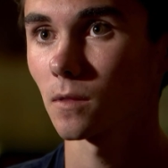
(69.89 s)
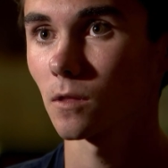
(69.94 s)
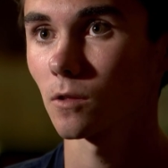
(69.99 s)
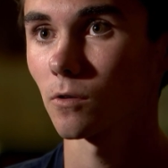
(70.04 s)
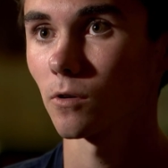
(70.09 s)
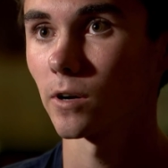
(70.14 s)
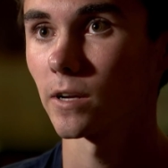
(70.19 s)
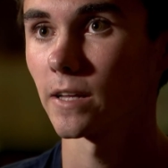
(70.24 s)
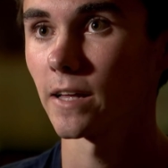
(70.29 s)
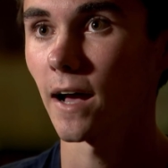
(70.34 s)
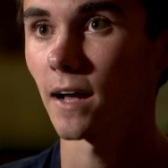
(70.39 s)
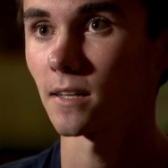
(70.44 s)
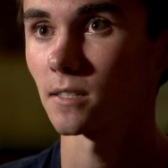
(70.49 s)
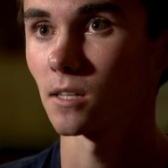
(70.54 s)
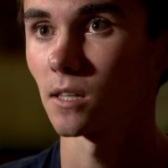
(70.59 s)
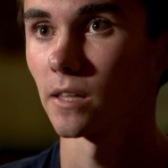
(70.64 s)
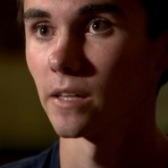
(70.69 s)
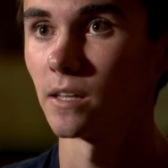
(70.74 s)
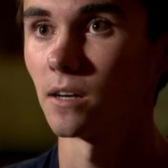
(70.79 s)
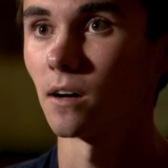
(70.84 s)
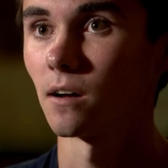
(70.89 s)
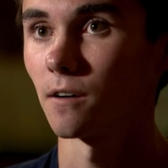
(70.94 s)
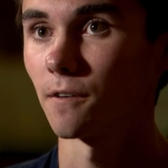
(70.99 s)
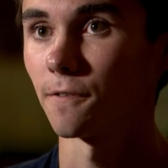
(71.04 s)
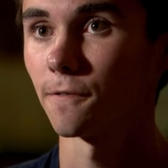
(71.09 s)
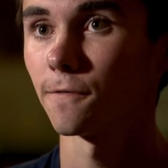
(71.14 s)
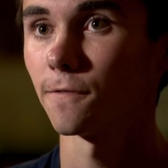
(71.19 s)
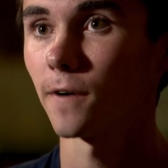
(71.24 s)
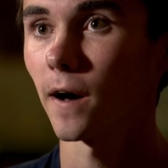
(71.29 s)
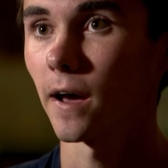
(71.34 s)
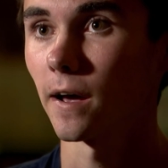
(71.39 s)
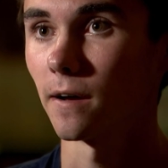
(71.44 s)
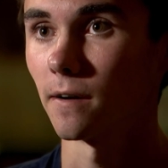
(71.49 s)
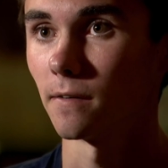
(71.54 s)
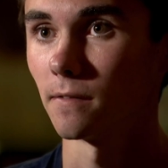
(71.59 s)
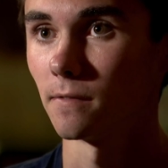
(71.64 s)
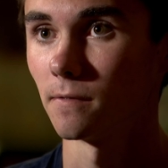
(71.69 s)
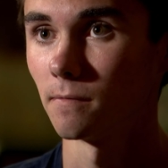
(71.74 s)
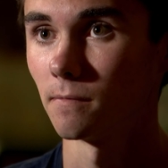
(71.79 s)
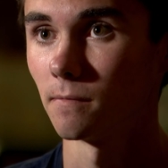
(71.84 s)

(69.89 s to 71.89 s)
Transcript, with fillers: throwing gasoline on a fire.